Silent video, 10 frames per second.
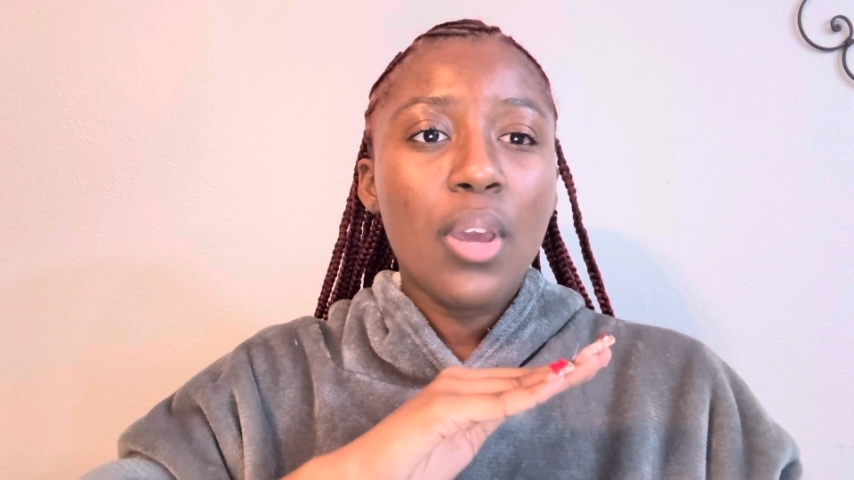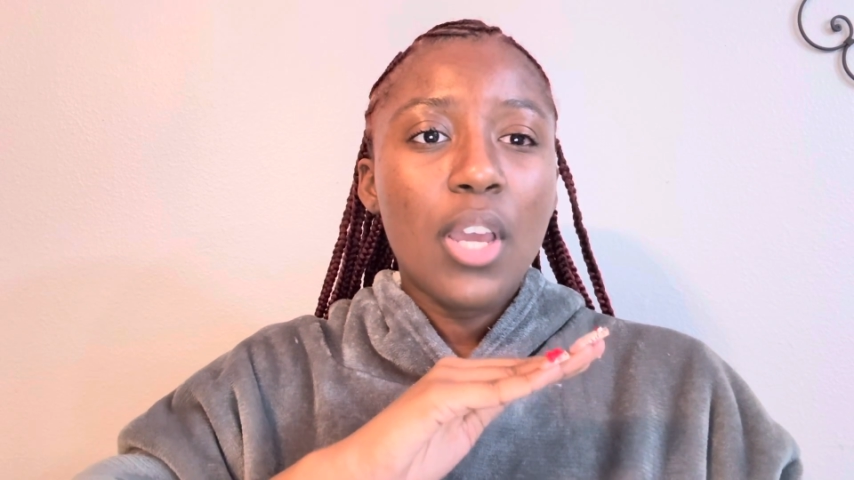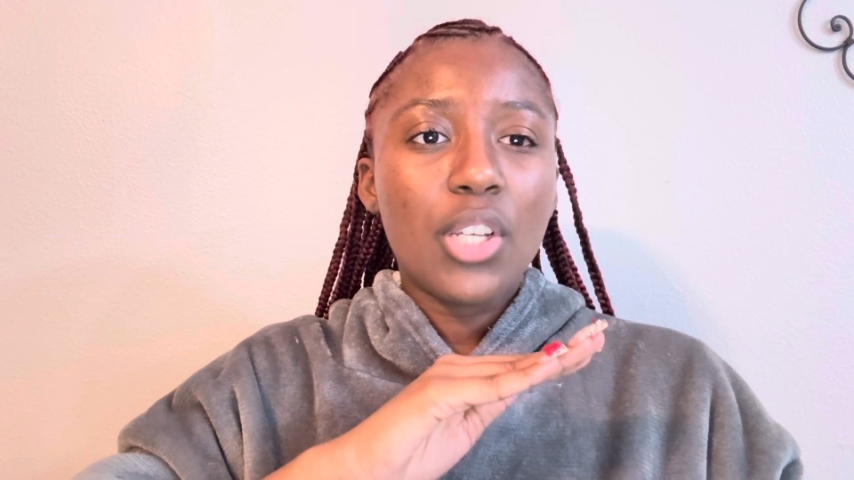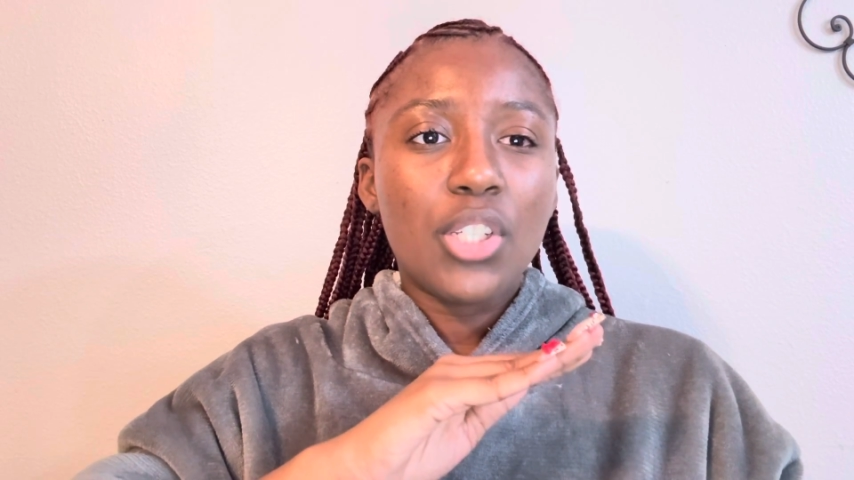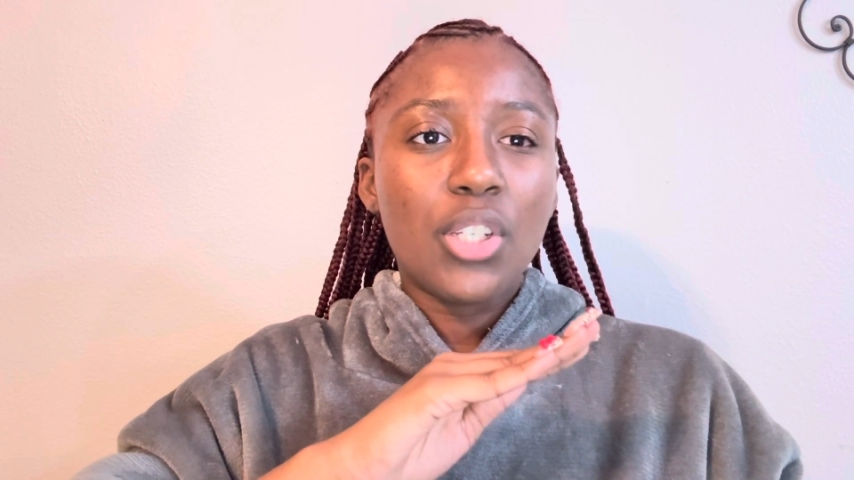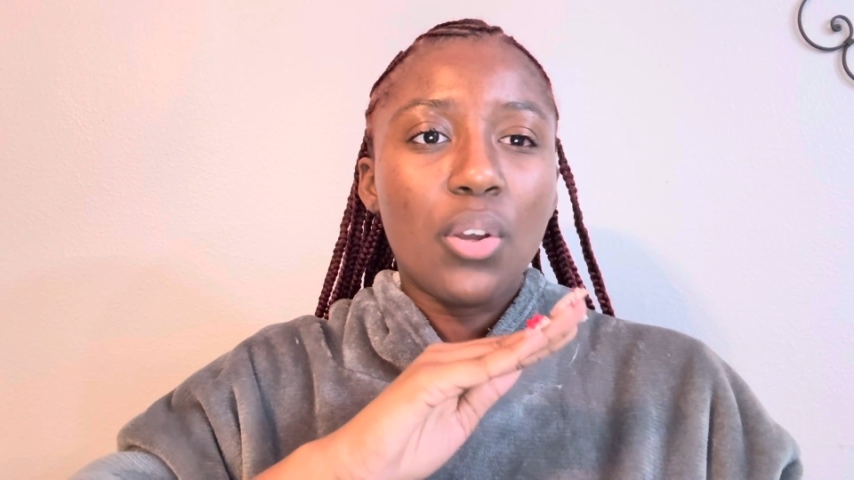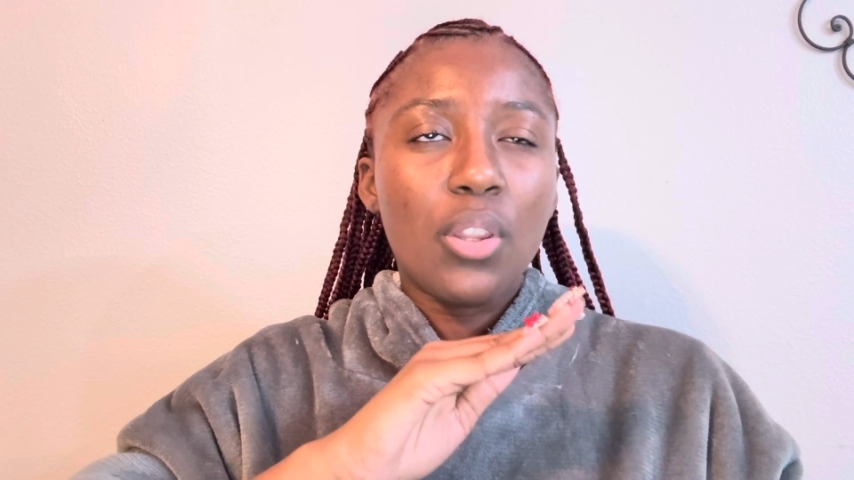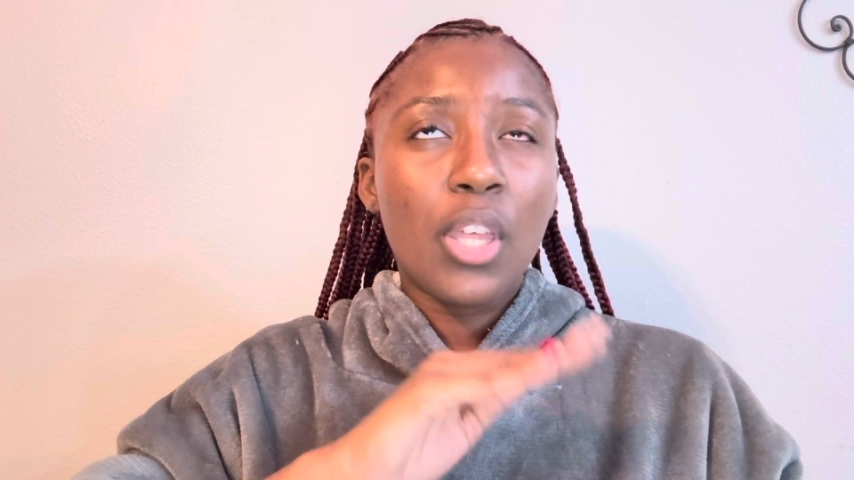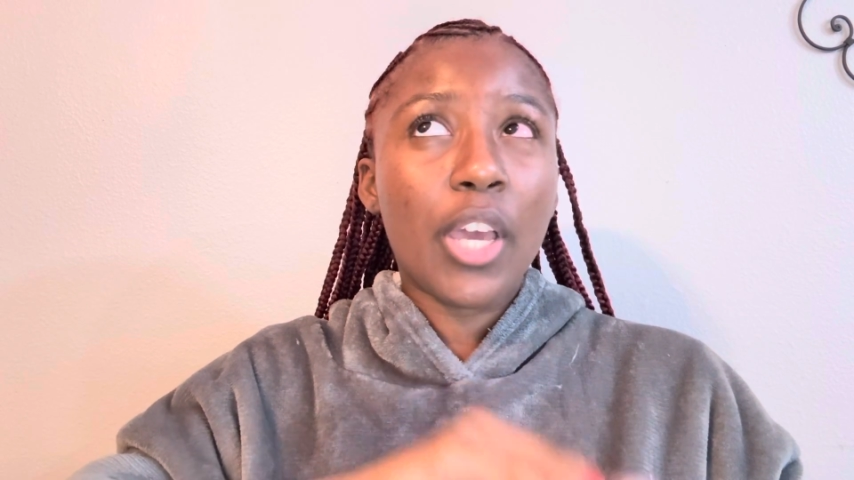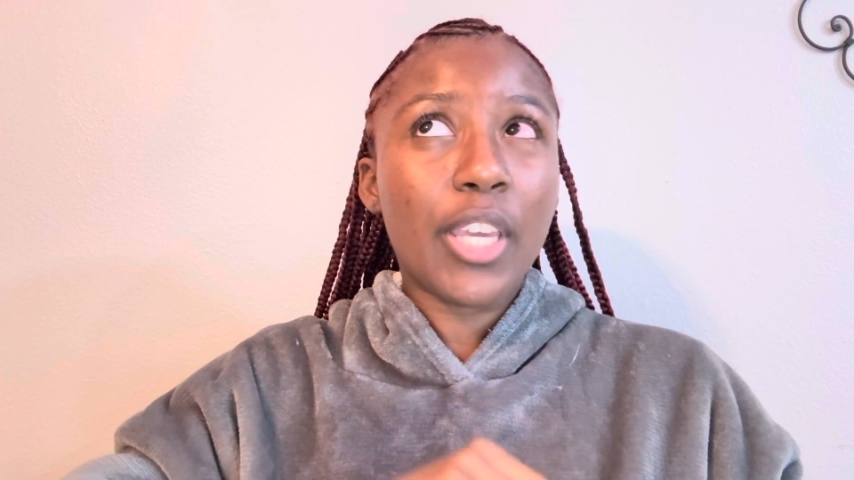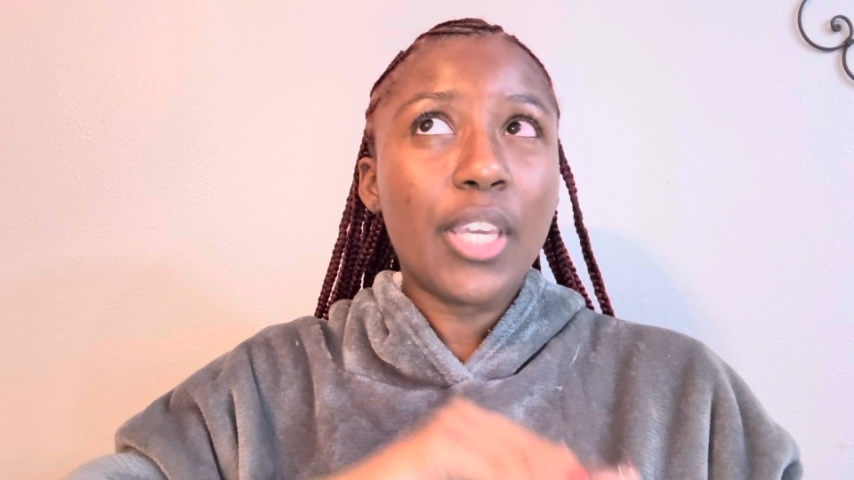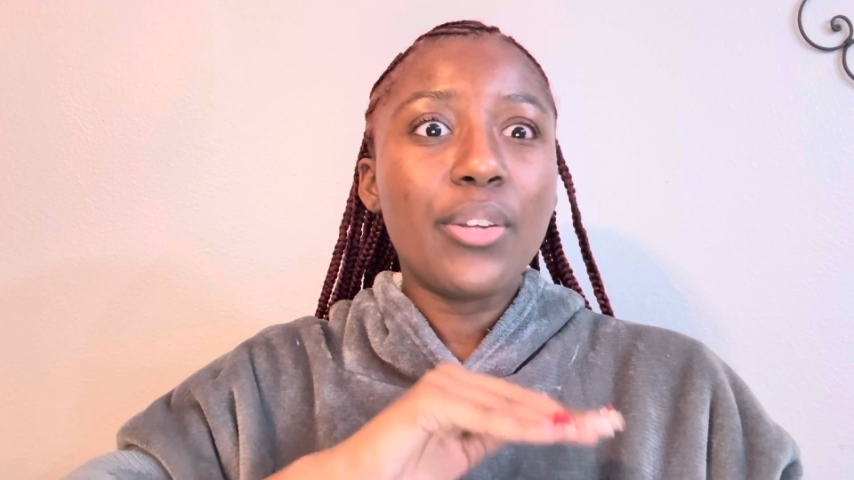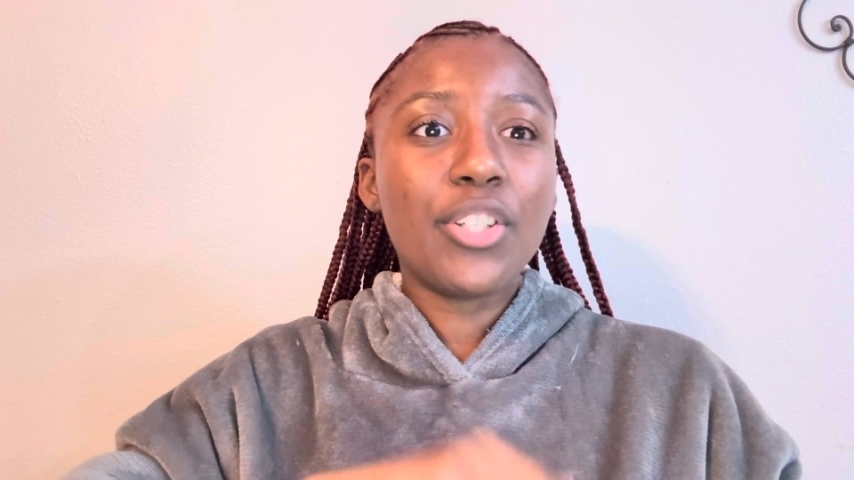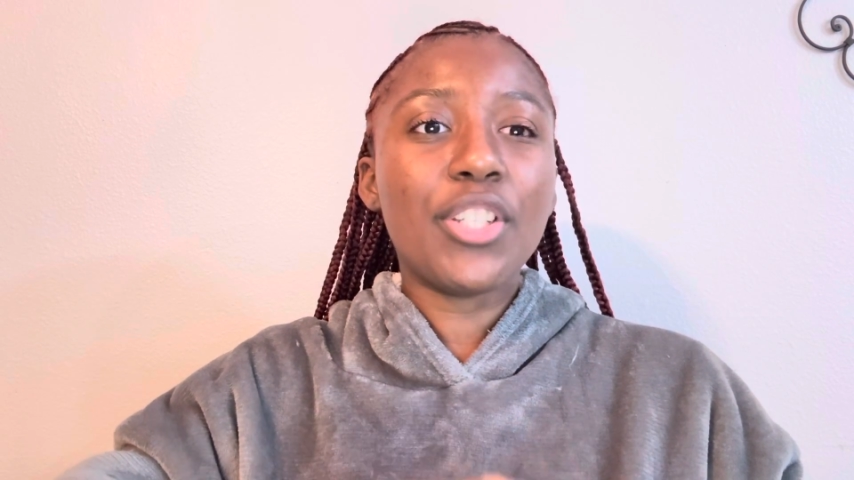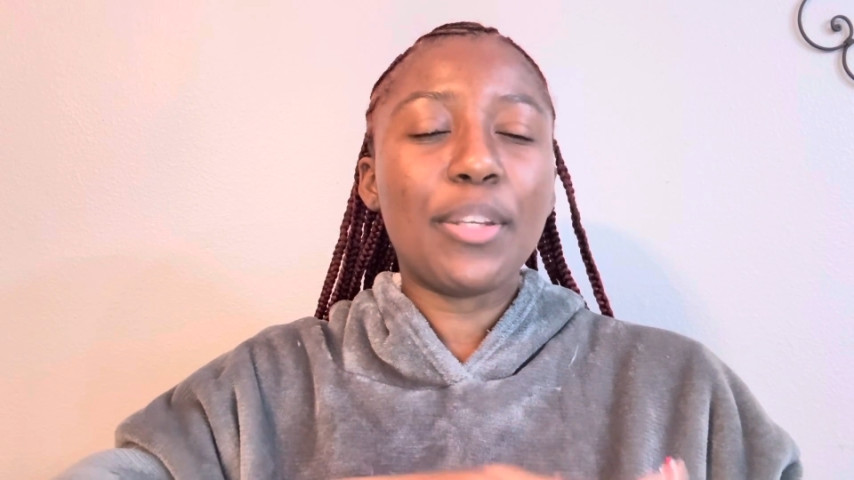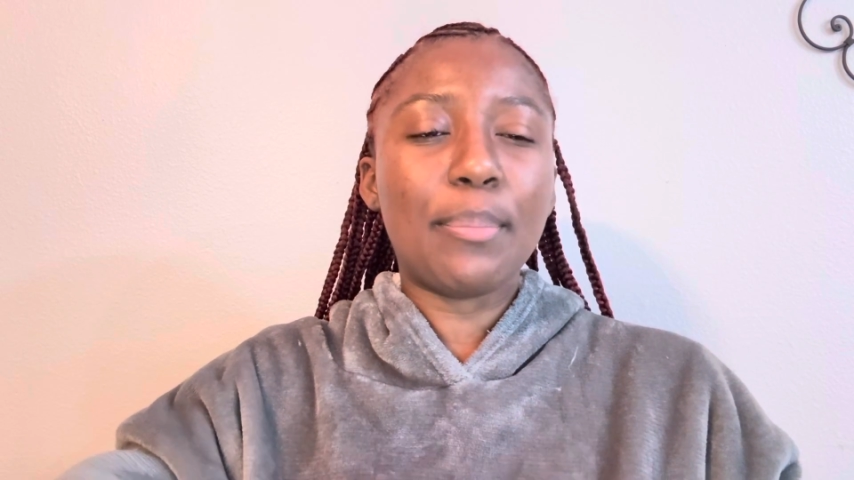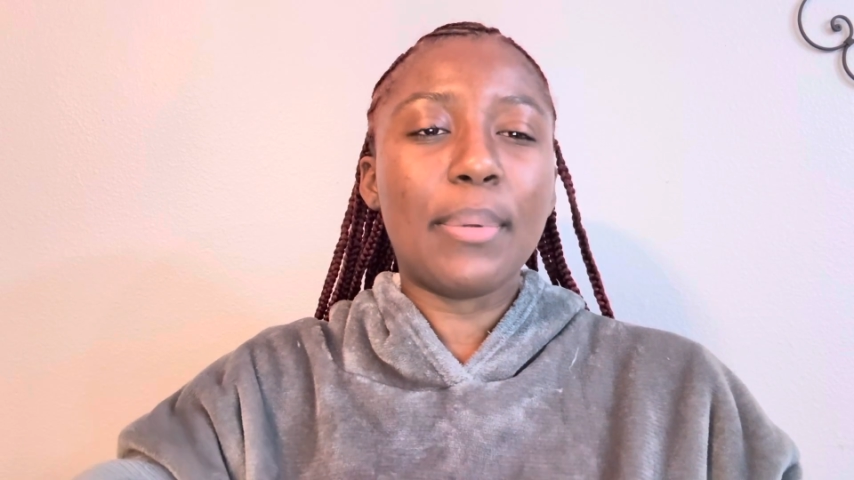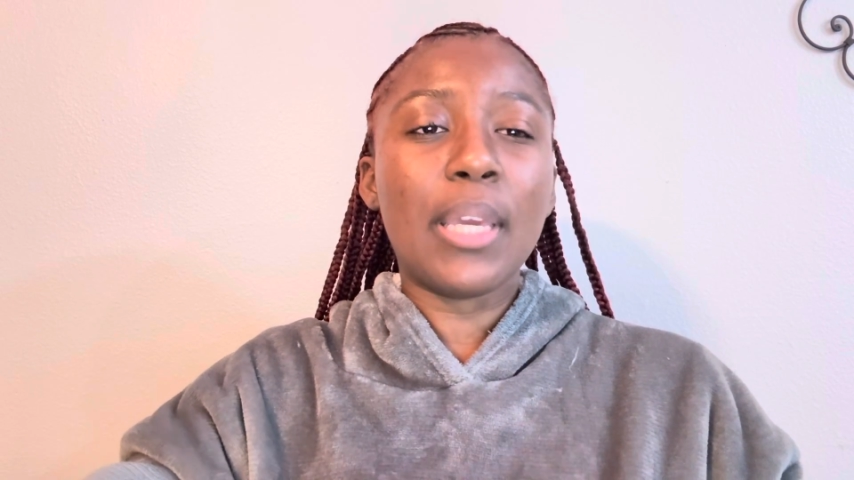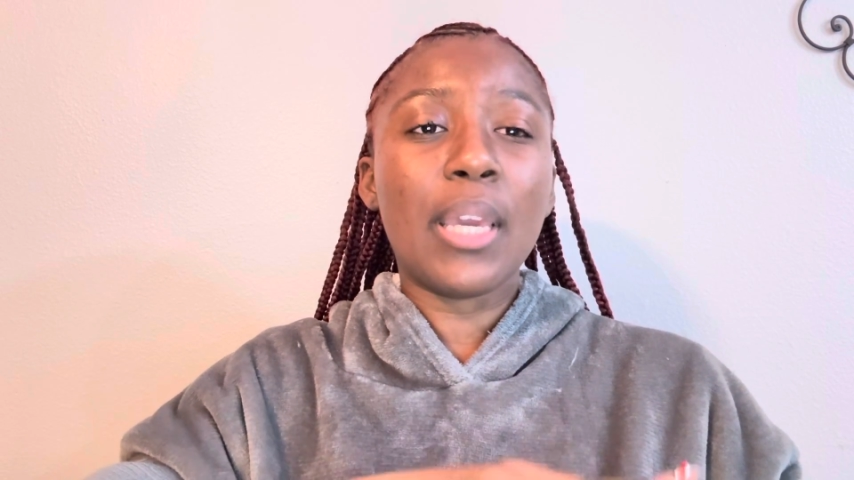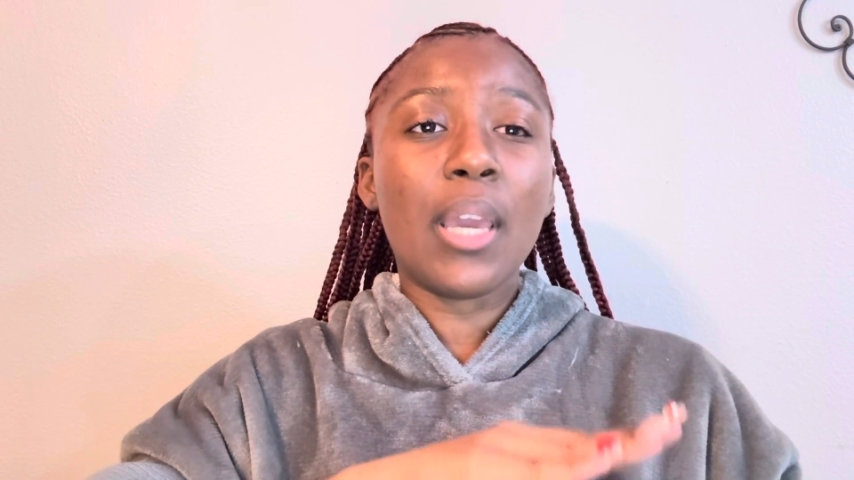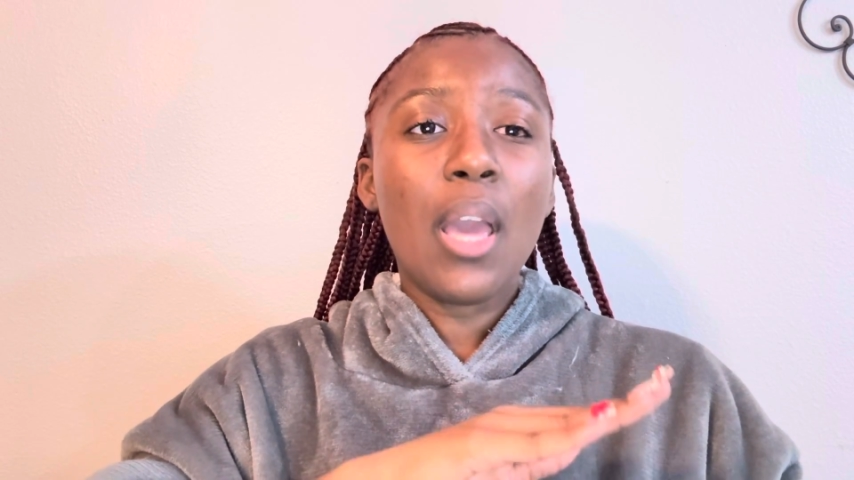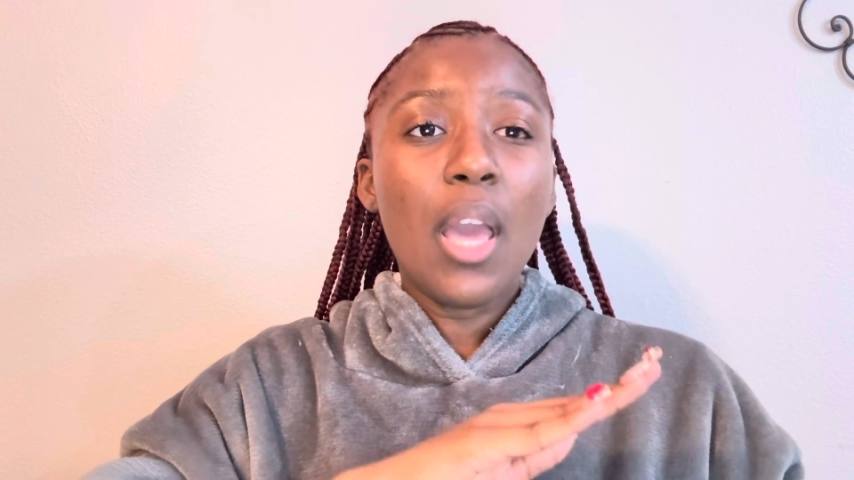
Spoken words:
should be